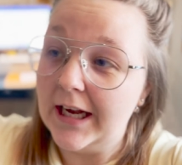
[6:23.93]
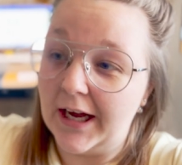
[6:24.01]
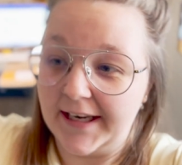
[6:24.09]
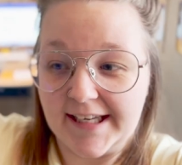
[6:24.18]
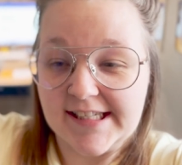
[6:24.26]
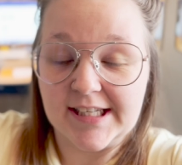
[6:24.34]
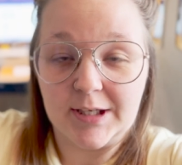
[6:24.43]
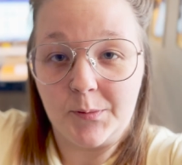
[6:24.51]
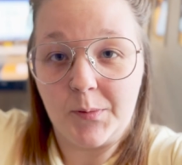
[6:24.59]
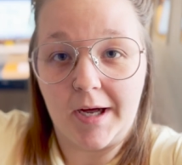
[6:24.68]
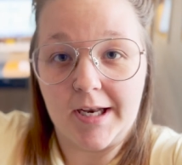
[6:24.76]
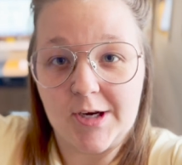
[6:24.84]
A nice little
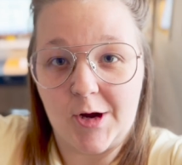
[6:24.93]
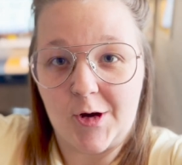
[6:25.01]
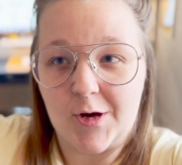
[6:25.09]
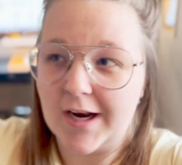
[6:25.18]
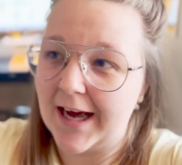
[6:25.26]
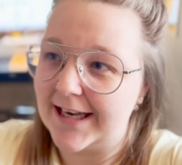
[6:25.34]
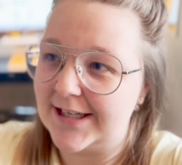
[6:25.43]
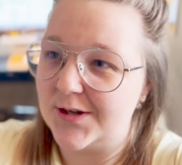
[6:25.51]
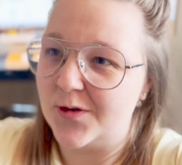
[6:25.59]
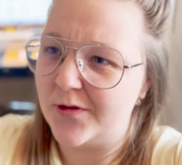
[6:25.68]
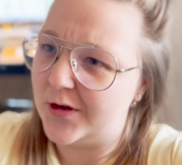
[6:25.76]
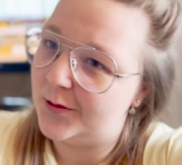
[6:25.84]
pun on handing
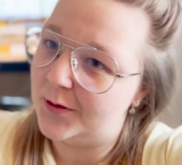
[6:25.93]
over your